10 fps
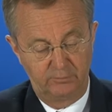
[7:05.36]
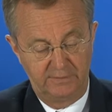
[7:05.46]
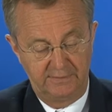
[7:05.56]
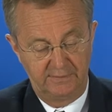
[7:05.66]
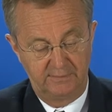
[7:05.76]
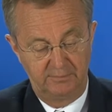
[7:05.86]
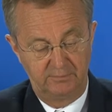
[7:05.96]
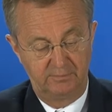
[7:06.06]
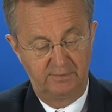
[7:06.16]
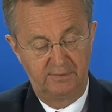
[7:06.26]
we
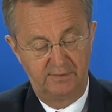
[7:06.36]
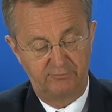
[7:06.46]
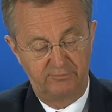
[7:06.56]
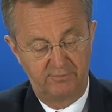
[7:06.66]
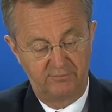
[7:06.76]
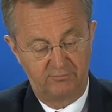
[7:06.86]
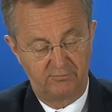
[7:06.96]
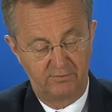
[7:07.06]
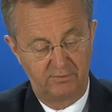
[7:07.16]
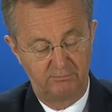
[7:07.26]
left this
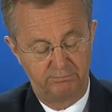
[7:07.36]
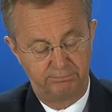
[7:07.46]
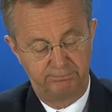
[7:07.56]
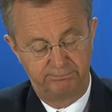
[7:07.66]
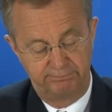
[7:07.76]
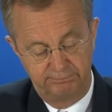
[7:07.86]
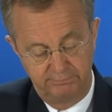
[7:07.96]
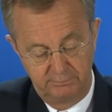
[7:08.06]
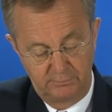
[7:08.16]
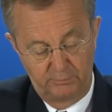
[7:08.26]

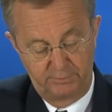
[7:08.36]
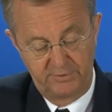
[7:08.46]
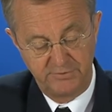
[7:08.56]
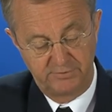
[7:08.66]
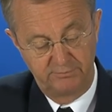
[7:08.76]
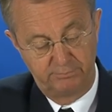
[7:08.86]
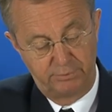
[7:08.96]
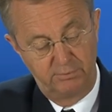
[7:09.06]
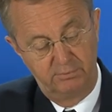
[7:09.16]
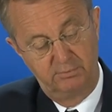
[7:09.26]
operation
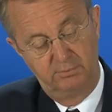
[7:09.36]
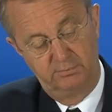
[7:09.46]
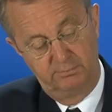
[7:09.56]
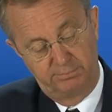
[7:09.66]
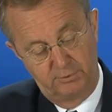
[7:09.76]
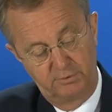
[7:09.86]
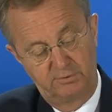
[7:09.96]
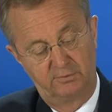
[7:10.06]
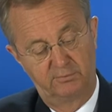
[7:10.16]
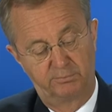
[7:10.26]
part
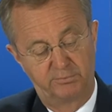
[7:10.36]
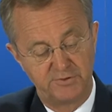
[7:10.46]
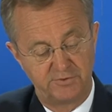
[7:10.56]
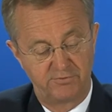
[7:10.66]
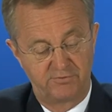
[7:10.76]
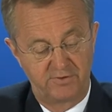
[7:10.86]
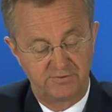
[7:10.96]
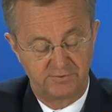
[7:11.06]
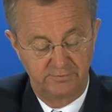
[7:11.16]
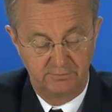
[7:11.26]
or operation
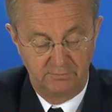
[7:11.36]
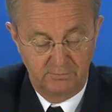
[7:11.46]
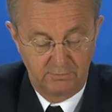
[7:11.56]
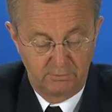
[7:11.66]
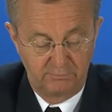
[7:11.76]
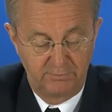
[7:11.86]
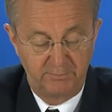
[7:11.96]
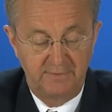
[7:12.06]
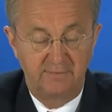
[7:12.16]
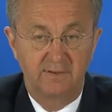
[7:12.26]
session of the
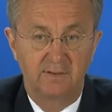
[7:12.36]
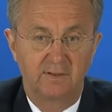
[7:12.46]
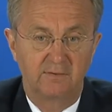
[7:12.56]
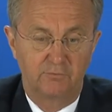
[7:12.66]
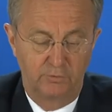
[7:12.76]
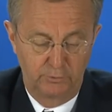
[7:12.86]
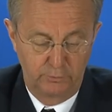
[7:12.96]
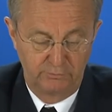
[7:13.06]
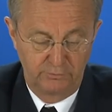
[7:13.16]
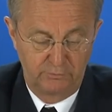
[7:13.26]
meeting and turned
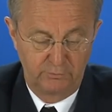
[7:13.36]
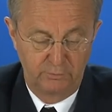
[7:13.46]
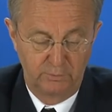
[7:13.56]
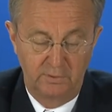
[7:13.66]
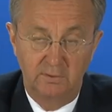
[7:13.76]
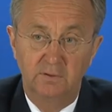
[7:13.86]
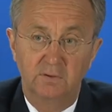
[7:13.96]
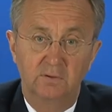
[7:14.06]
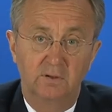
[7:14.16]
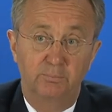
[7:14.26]
over to
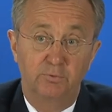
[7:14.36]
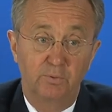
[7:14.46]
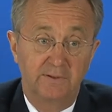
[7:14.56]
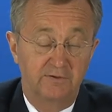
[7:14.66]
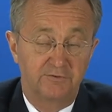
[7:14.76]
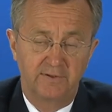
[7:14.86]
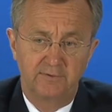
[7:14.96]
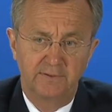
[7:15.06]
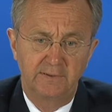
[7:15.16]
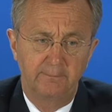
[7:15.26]
the pooling and
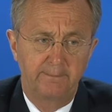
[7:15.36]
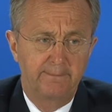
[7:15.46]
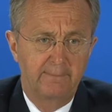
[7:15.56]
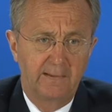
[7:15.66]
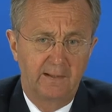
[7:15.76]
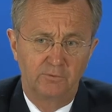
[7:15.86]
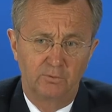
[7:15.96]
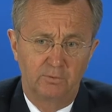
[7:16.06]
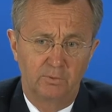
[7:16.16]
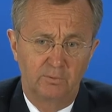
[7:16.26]
sharing. And
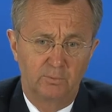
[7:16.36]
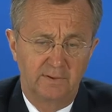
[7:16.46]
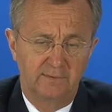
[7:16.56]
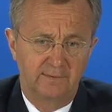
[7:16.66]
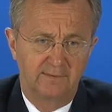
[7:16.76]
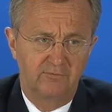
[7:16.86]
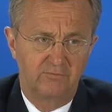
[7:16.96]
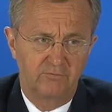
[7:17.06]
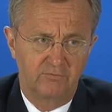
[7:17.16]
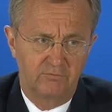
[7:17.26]
you're all aware that this
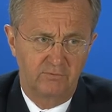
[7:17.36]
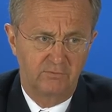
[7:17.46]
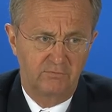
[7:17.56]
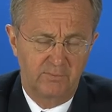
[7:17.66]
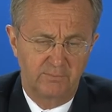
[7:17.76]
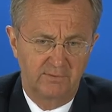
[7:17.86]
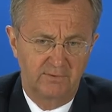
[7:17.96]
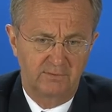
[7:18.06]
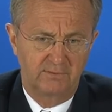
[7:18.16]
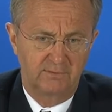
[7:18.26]
is something
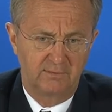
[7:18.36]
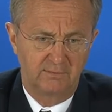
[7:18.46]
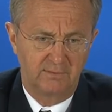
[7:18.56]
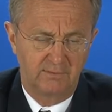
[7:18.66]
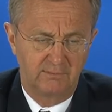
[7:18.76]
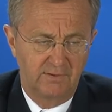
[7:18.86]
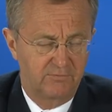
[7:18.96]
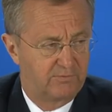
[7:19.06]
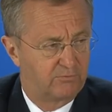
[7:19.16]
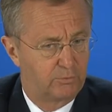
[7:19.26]
that
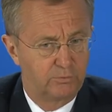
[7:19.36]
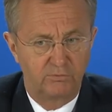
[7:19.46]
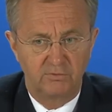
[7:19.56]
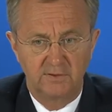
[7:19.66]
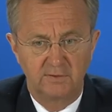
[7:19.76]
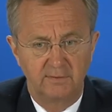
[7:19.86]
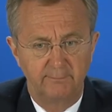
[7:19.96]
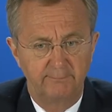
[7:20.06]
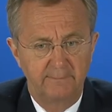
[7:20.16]
has its roots in